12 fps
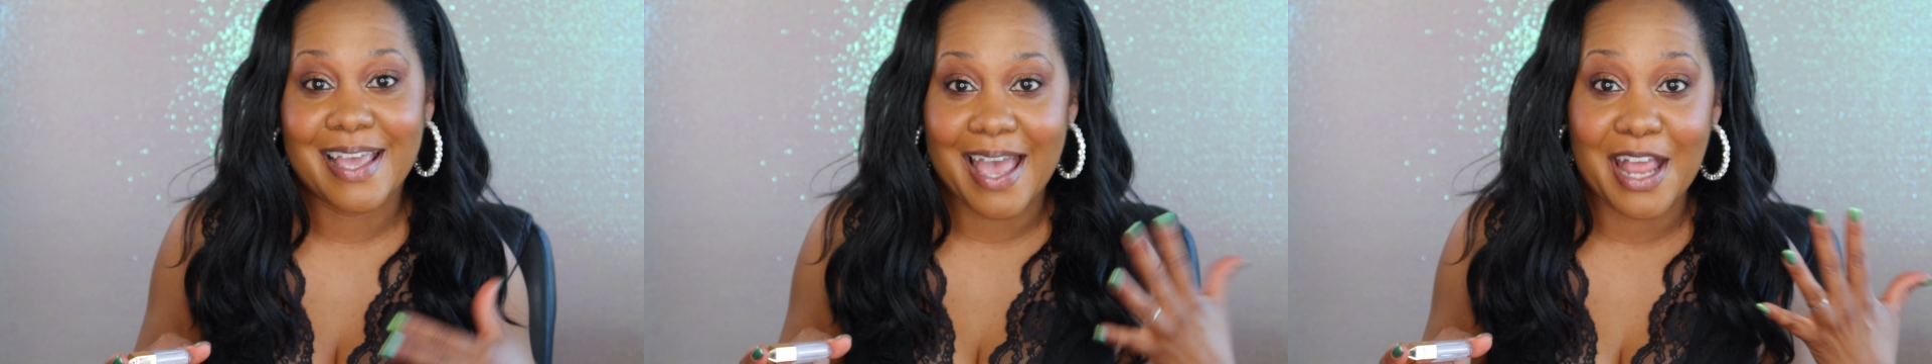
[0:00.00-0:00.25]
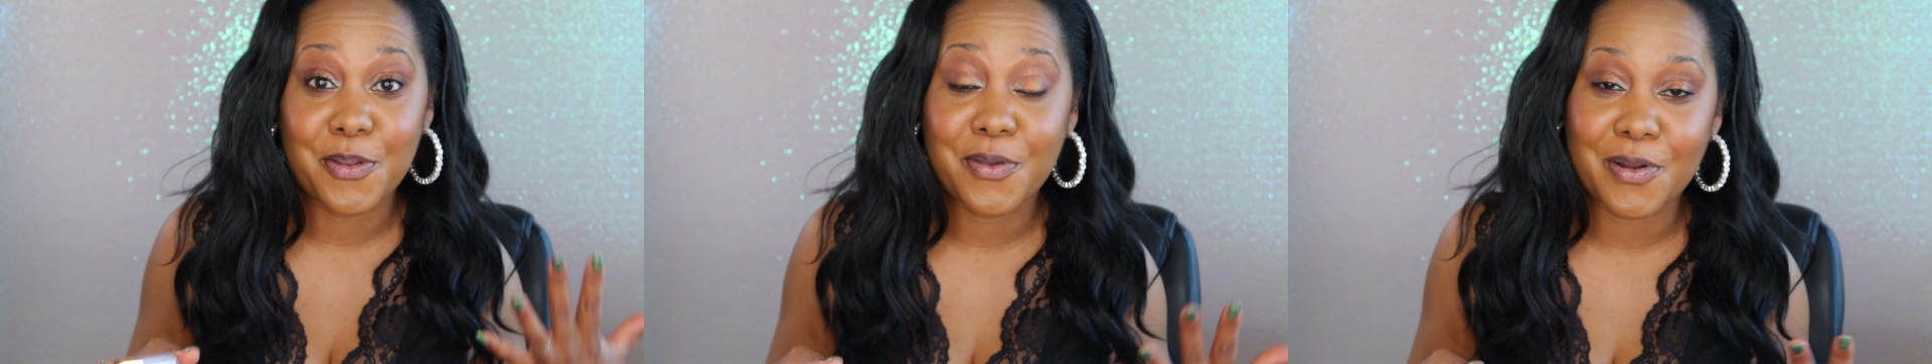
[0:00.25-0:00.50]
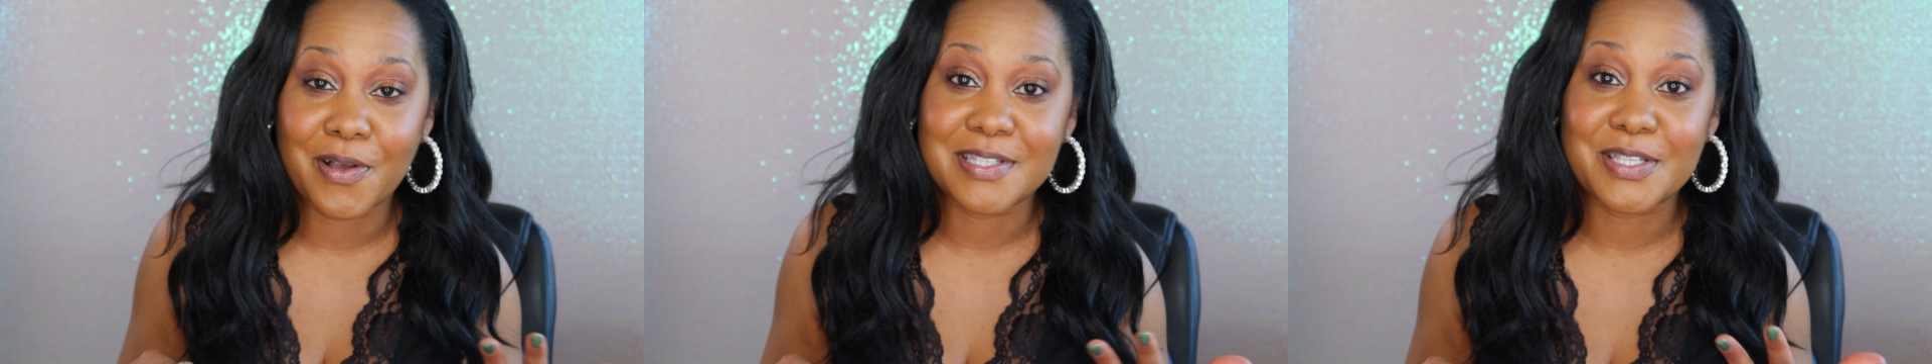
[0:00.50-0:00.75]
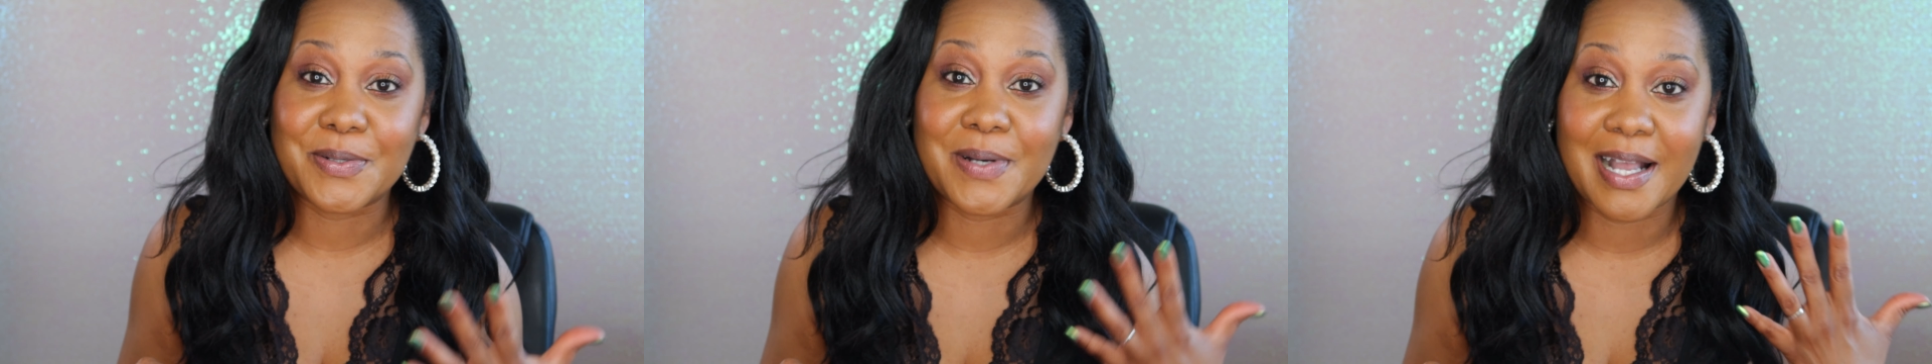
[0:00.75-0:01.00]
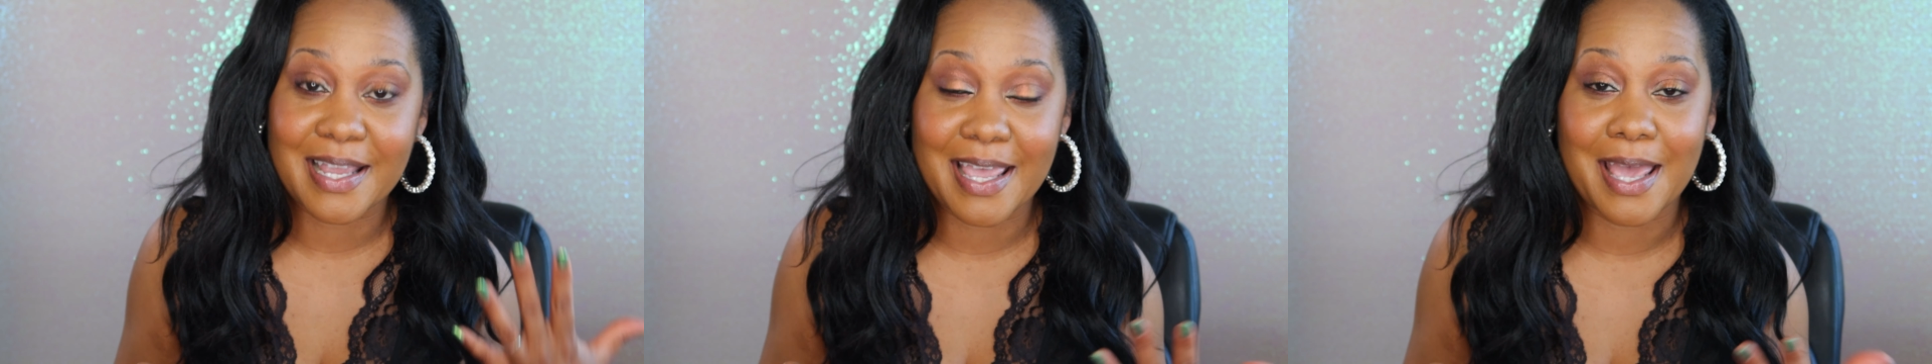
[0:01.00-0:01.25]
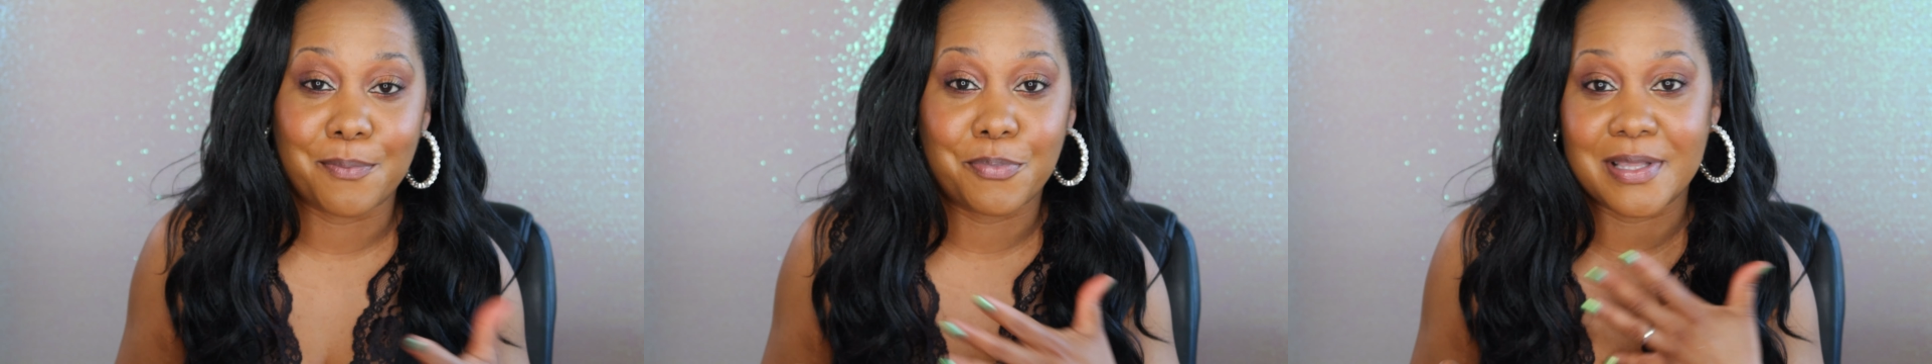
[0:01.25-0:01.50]
And you can also,
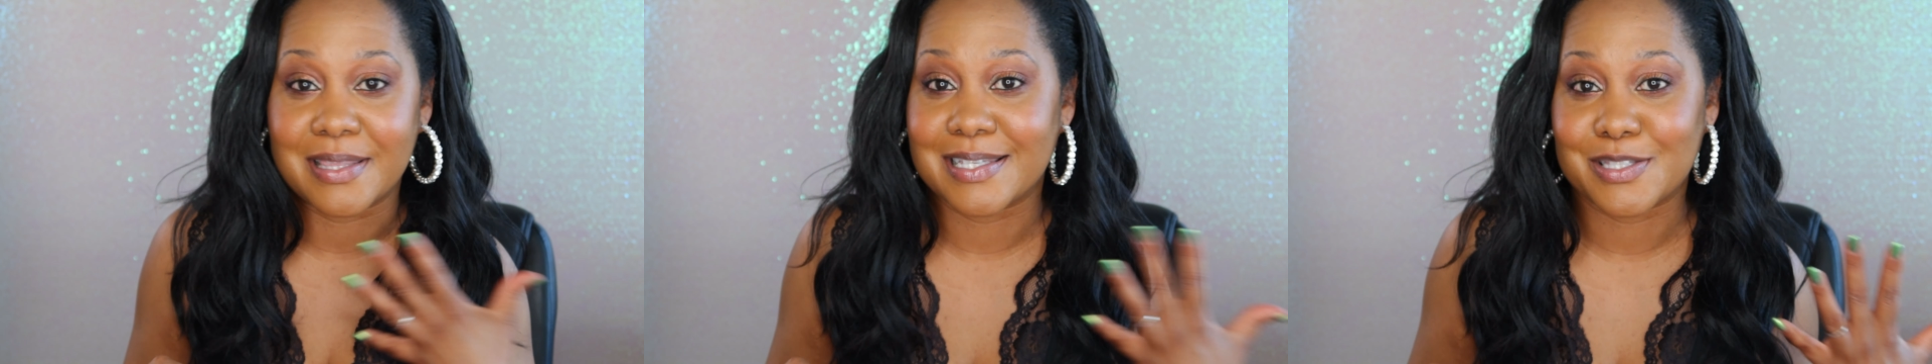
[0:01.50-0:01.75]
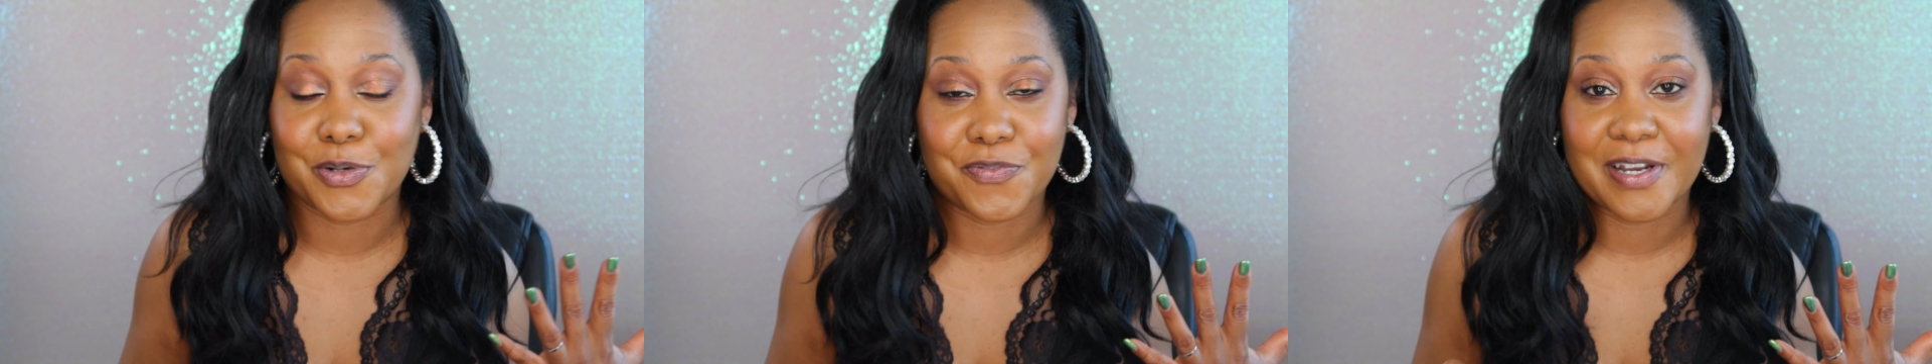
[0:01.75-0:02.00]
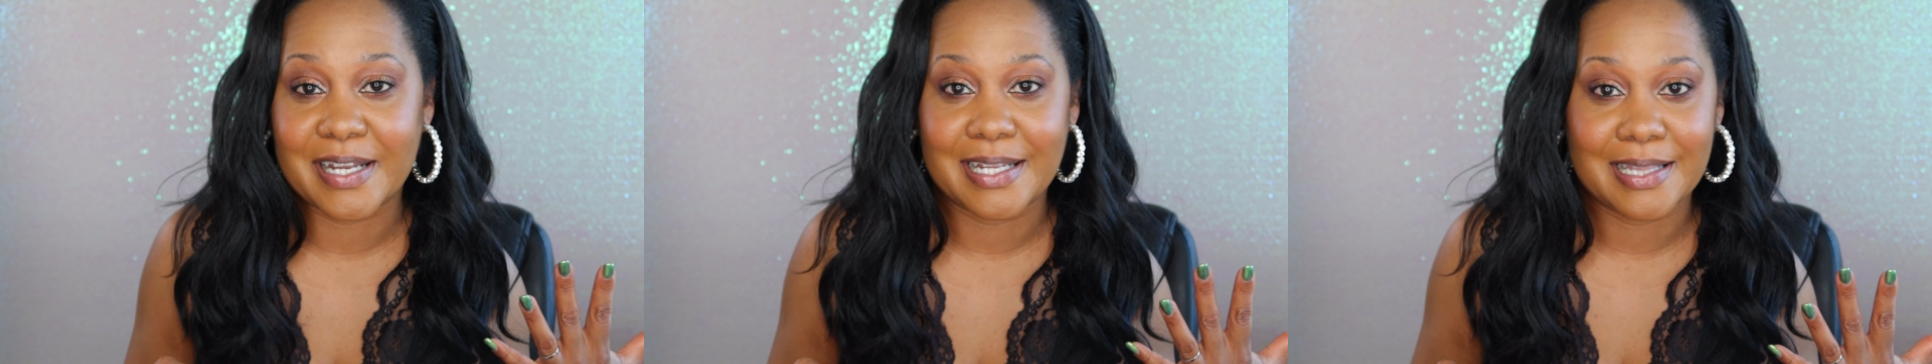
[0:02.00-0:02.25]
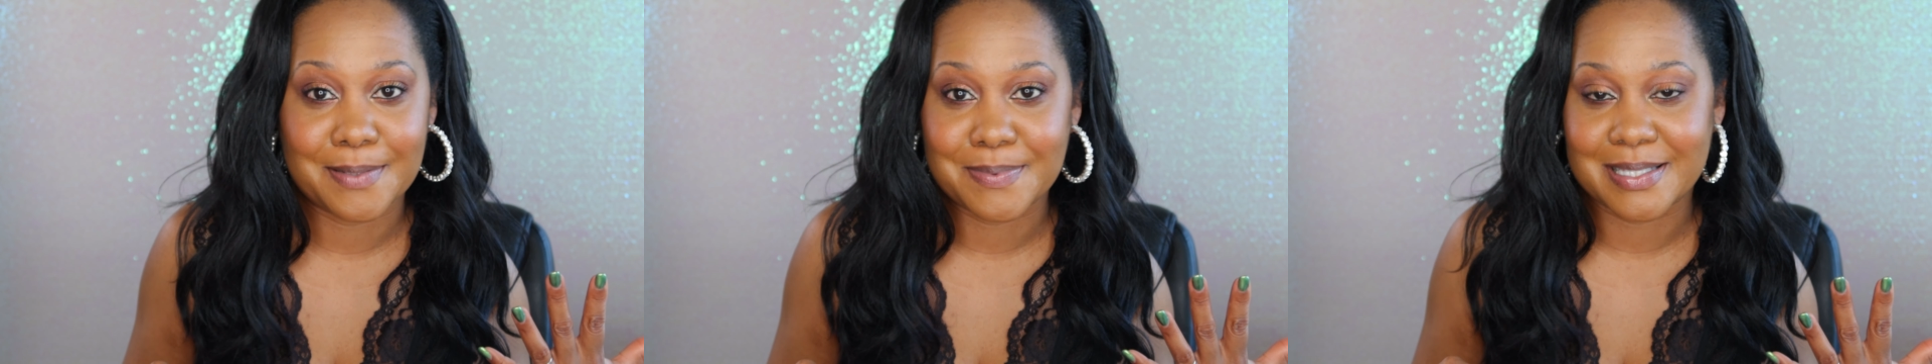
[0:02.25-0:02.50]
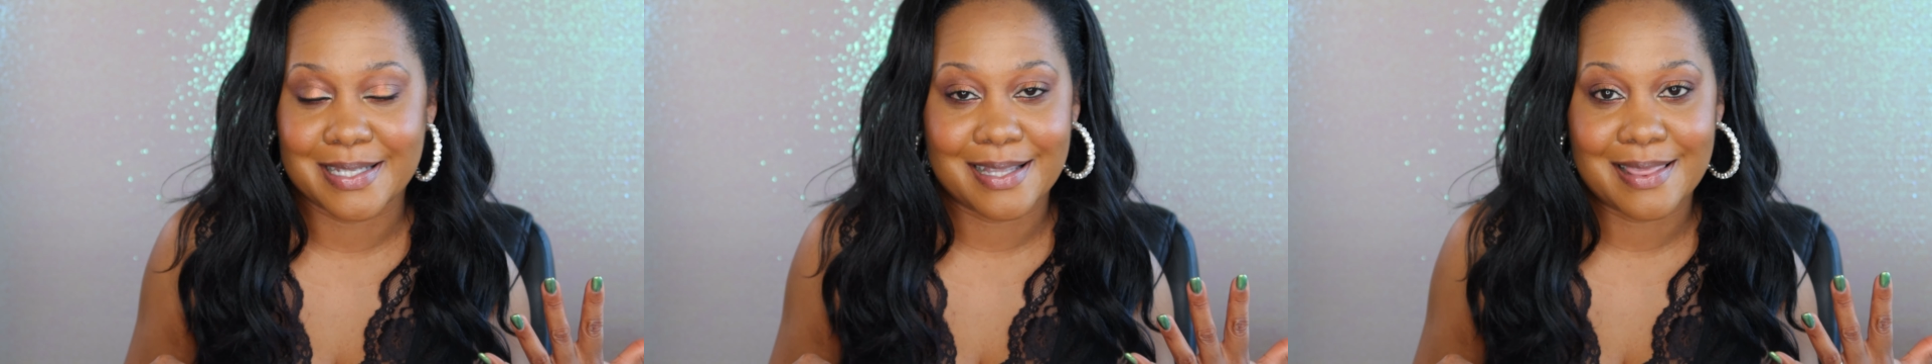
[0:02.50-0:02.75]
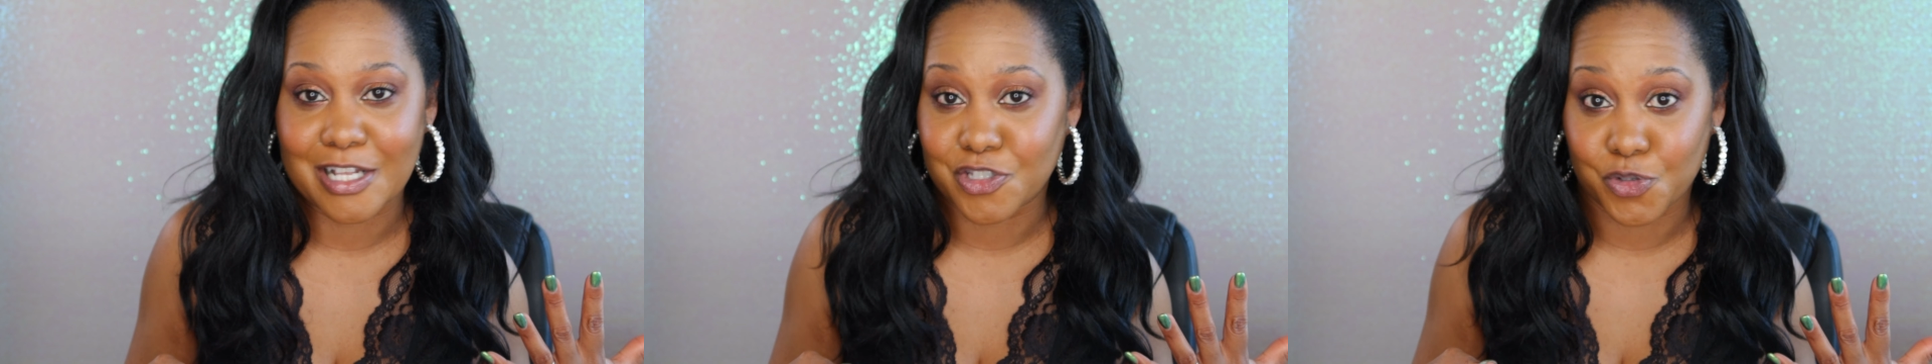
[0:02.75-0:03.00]
again, put this over any
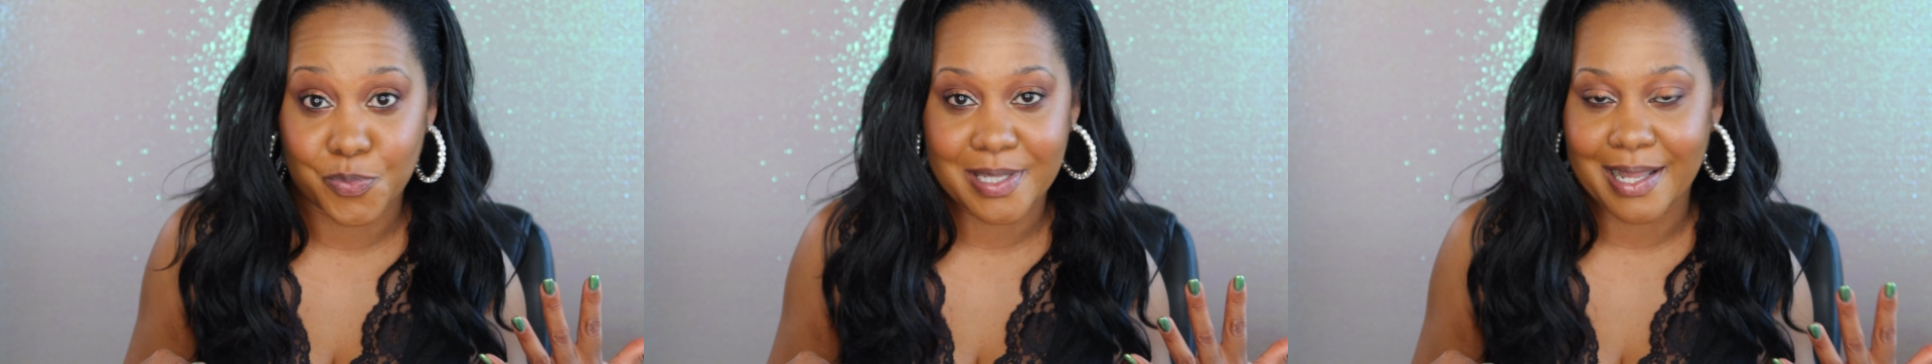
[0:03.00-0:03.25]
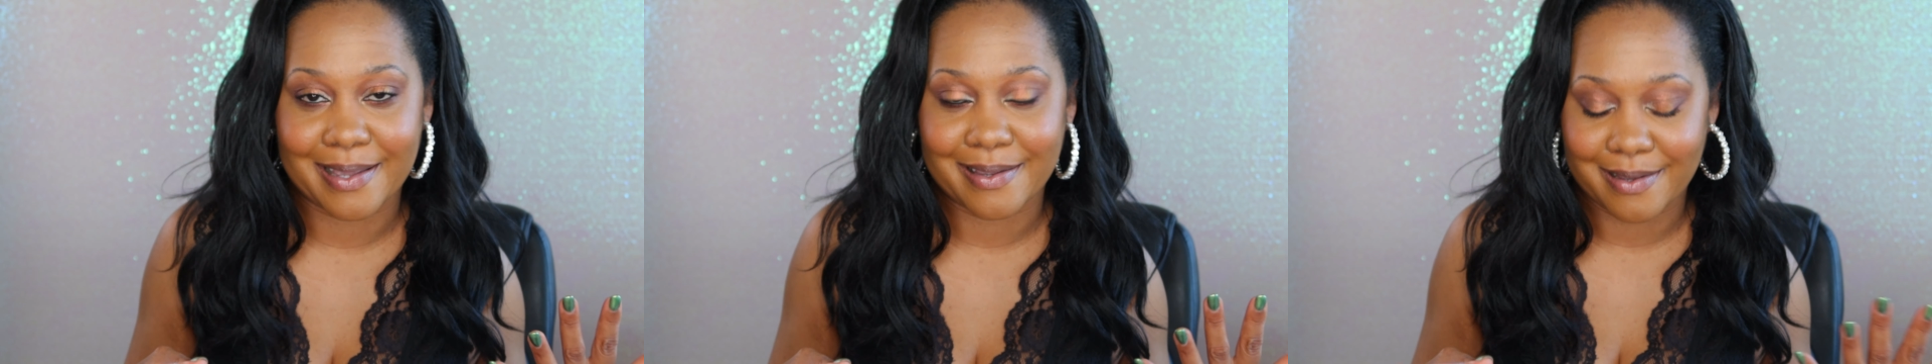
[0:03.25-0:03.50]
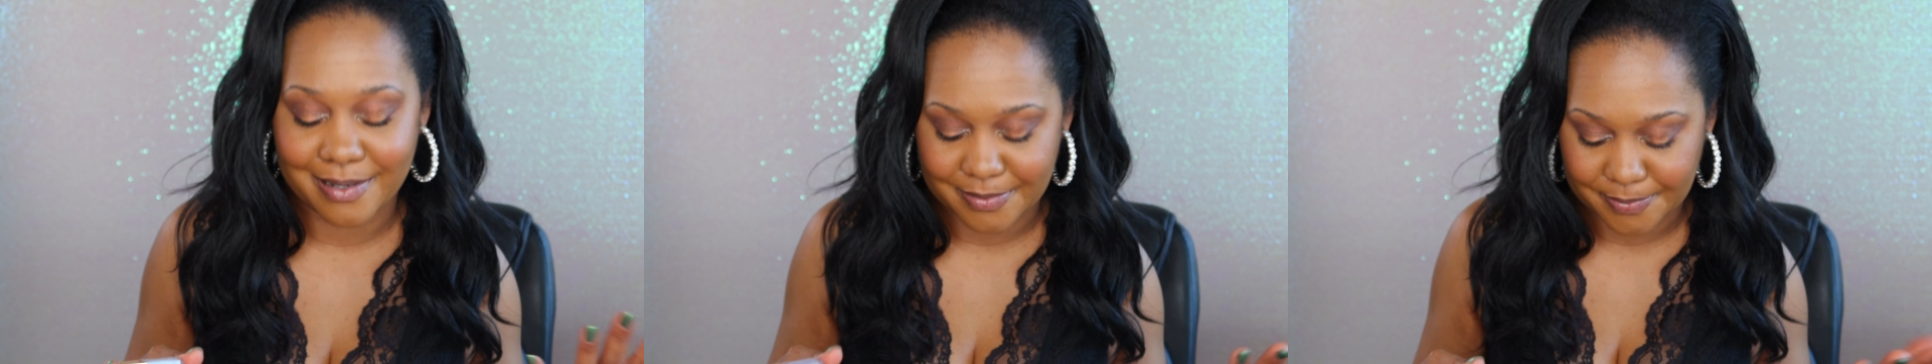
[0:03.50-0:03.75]
lipstick that you would like.